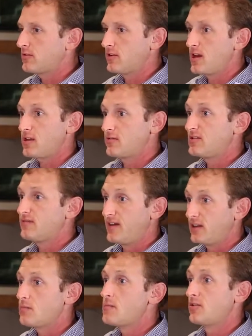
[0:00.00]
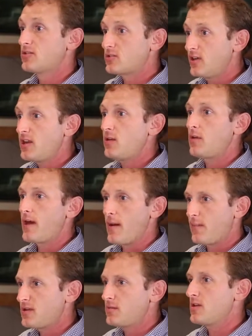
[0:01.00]
a lot of developmental screening will
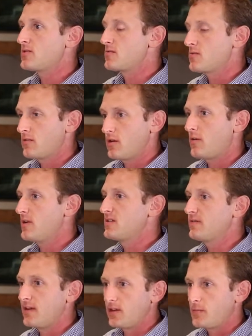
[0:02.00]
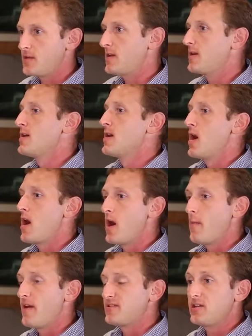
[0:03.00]
happen to make sure they're growing, developing
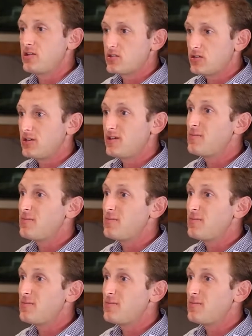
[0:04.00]
as they should.